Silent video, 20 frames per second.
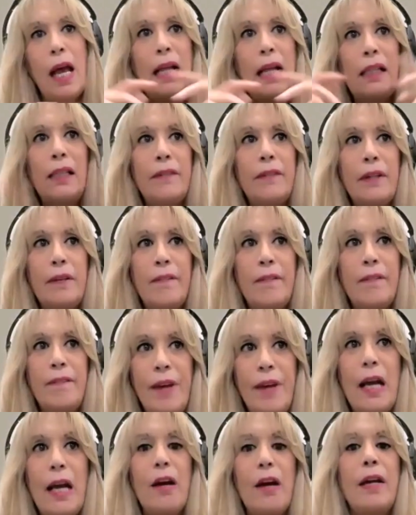I live in a
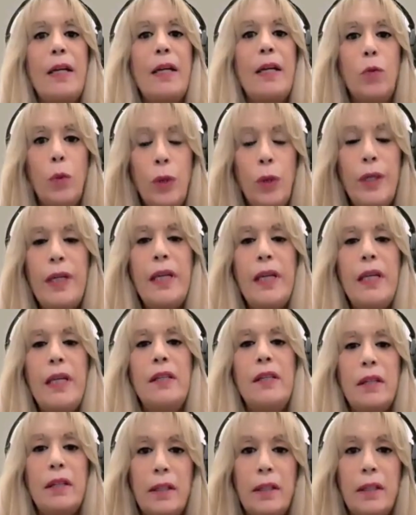very
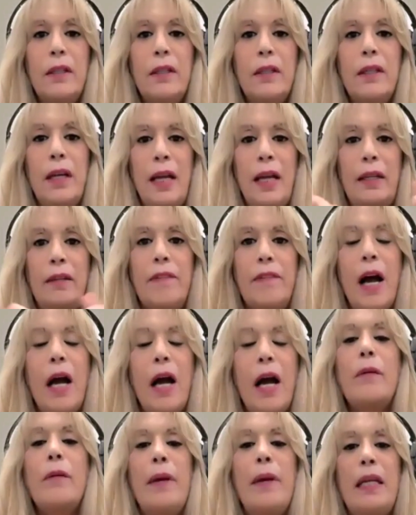wooded
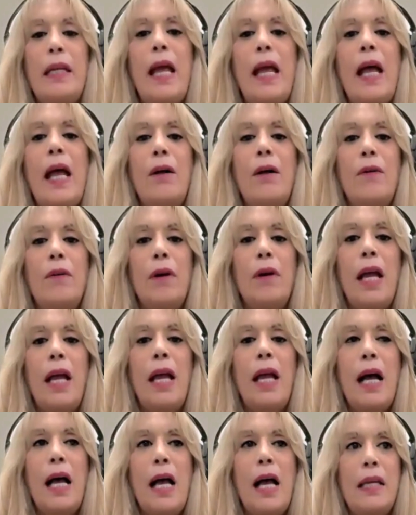environment now
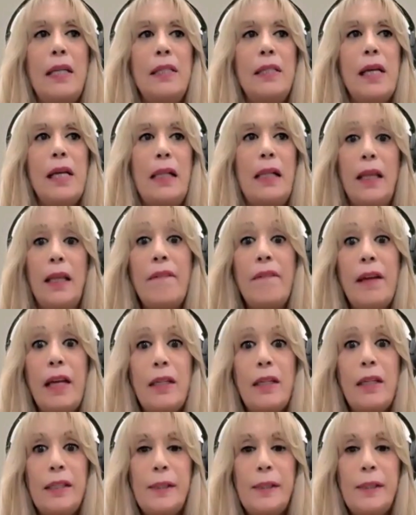and I love it.